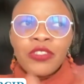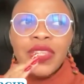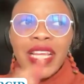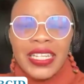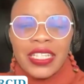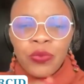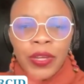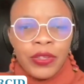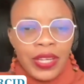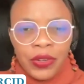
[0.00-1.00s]
So that is
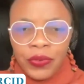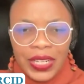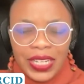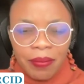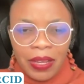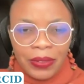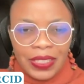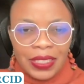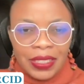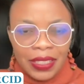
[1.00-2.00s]
where you can read
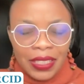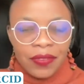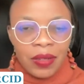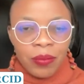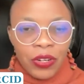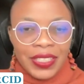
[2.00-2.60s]
about the different